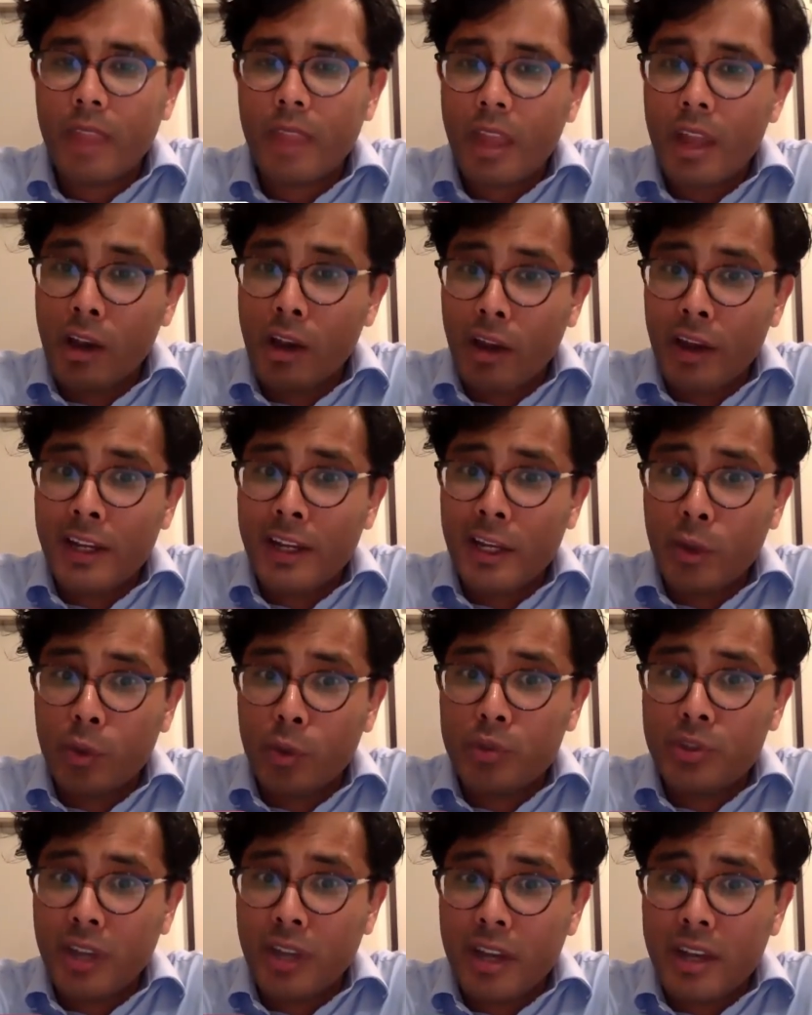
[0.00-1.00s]
A likely
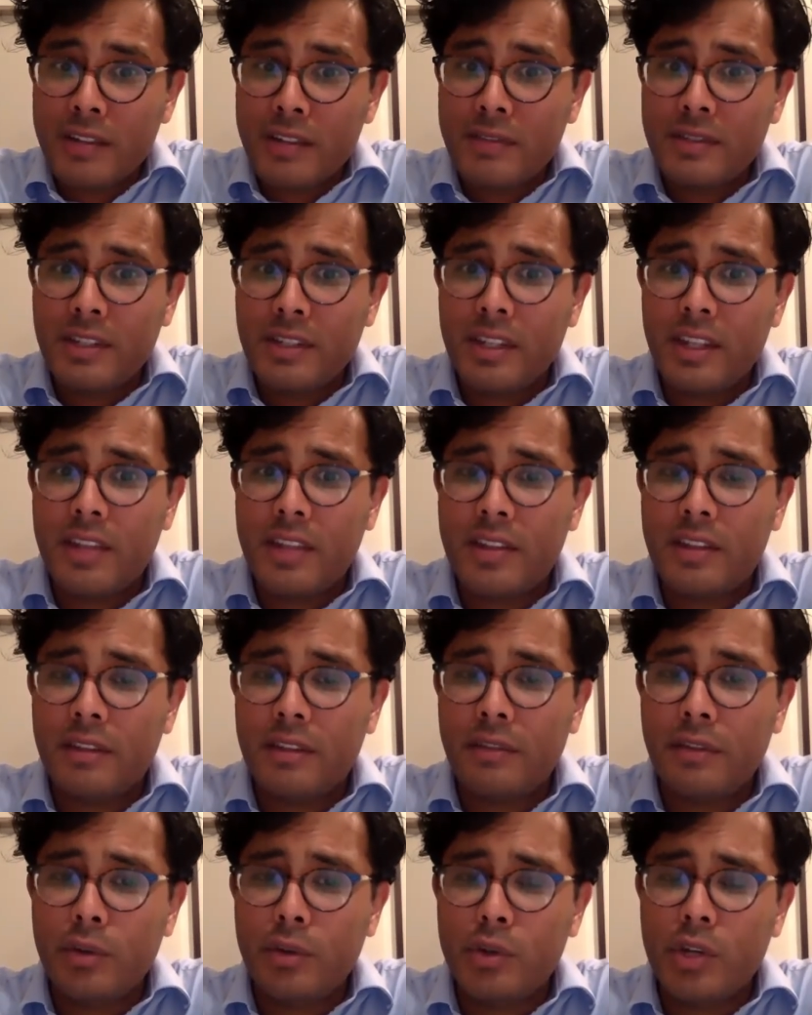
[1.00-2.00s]
alternative to this in the
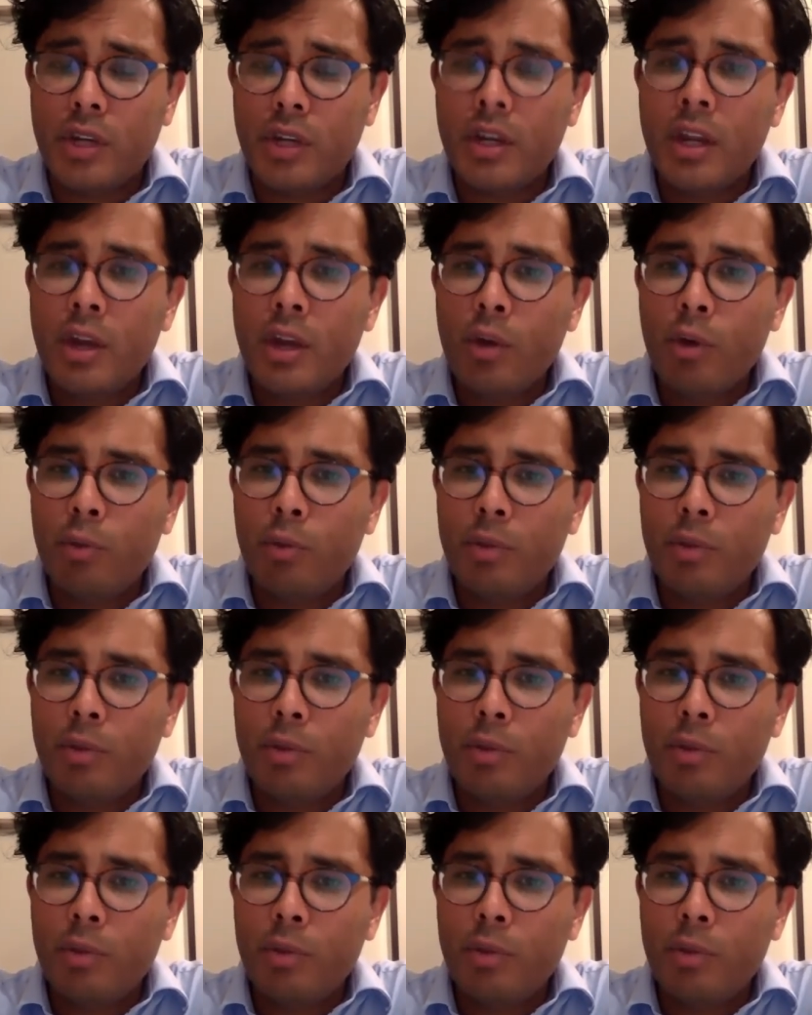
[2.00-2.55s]
future will